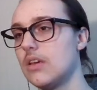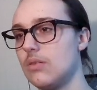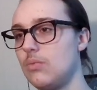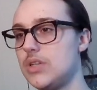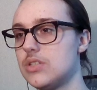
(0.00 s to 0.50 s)

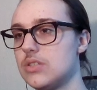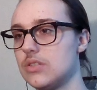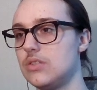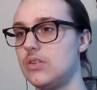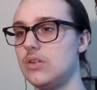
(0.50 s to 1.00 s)
which
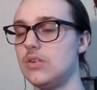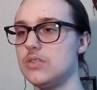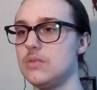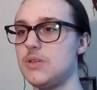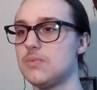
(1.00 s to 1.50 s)
could
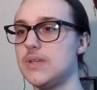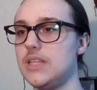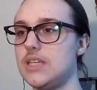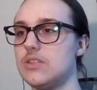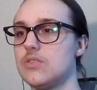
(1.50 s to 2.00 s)
also be really
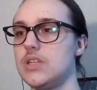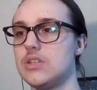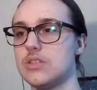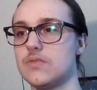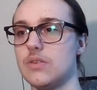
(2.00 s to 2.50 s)
interesting
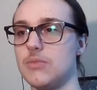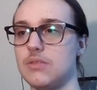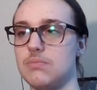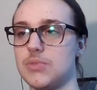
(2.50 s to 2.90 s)
just from the